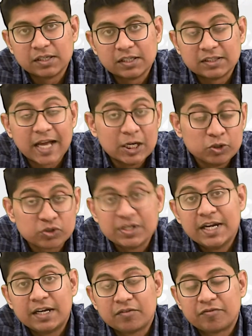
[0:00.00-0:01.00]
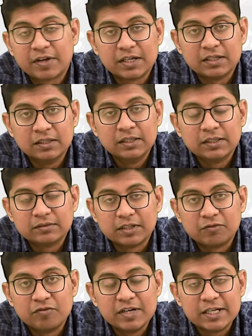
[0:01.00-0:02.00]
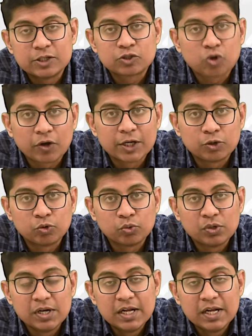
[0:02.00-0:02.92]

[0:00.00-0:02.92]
the hallucinating figure that Willy is talking to,